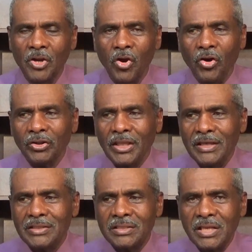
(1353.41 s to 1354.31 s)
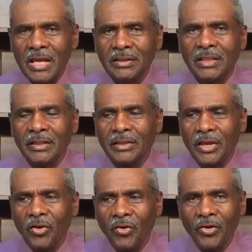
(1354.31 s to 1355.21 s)
or they say that
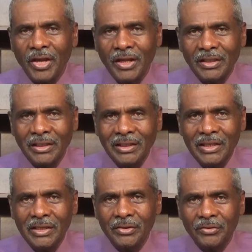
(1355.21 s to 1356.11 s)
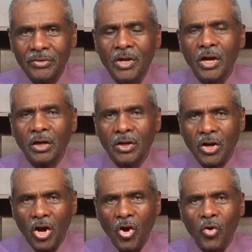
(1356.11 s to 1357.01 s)
they are a leader uh,
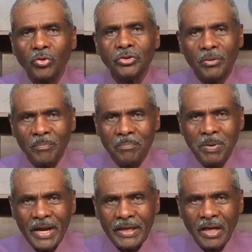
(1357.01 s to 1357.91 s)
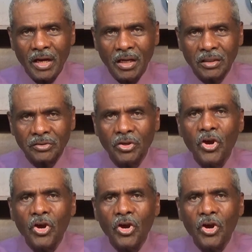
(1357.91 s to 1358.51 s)
called by God.